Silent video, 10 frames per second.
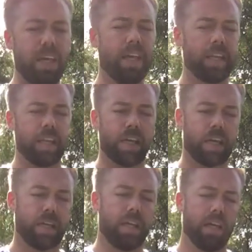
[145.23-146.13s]
And
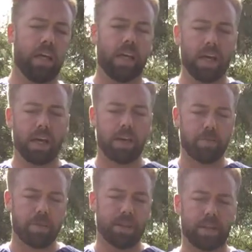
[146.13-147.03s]
again,
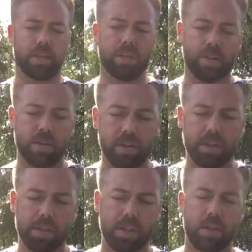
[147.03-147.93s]
the
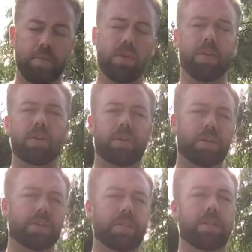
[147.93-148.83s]
nurse, the community
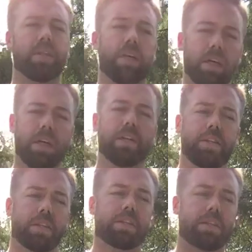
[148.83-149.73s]
nurse,
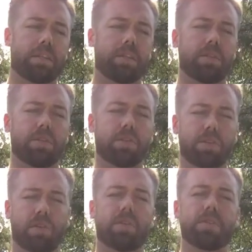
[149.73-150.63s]
just
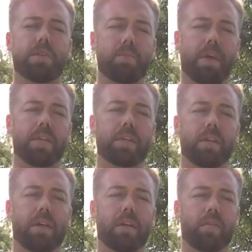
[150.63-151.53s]
serves the patient
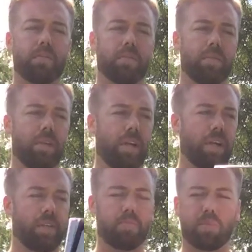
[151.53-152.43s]
on
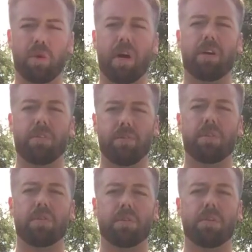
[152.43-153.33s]
a broader
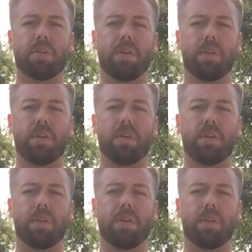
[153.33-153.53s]
view,